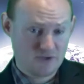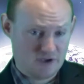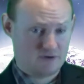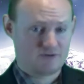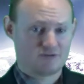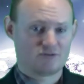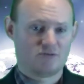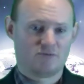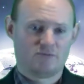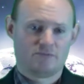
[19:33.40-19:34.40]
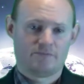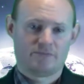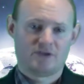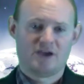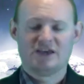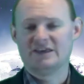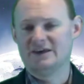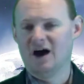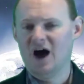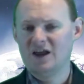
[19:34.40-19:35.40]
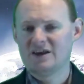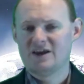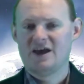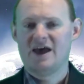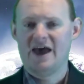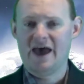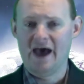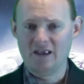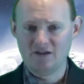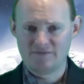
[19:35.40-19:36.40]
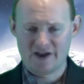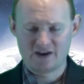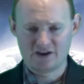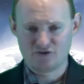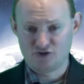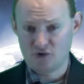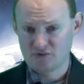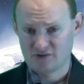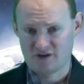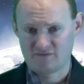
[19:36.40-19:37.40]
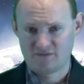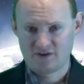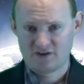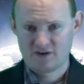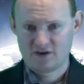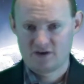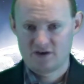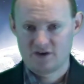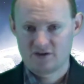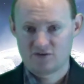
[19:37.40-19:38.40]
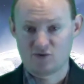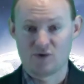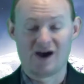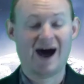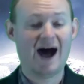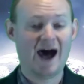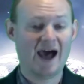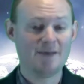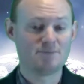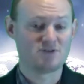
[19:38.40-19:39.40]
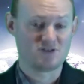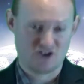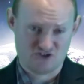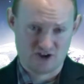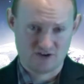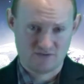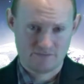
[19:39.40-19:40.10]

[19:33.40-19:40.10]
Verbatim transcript: years, God elevated Joseph to a high position.